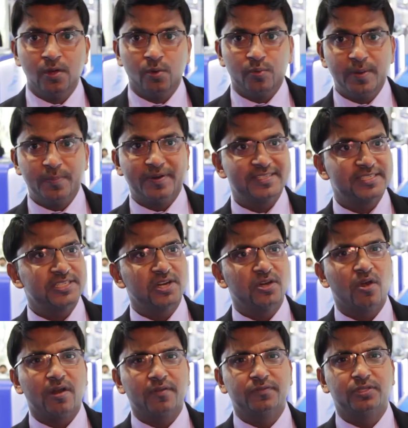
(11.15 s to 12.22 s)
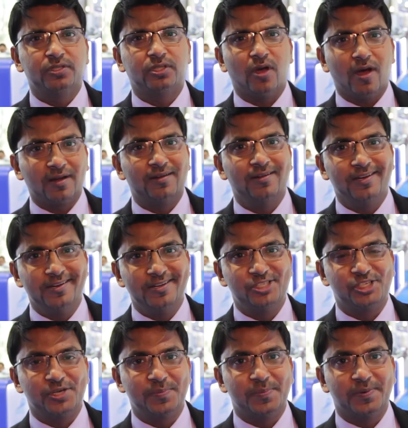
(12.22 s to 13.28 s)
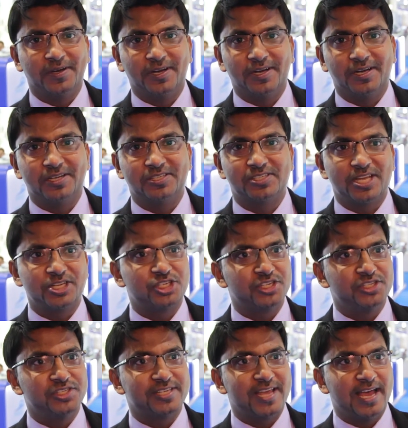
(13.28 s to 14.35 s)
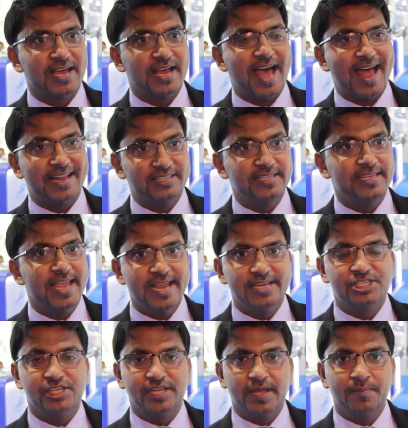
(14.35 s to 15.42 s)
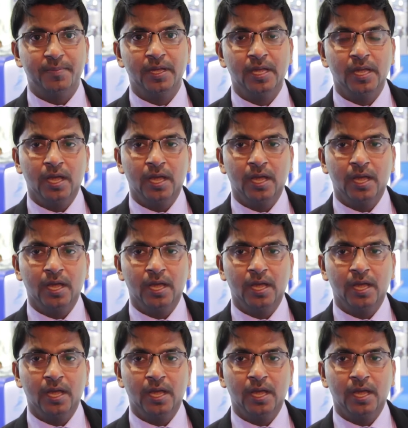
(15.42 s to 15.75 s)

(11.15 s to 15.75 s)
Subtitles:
We presented a lot of thought leadership sessions at the ATM.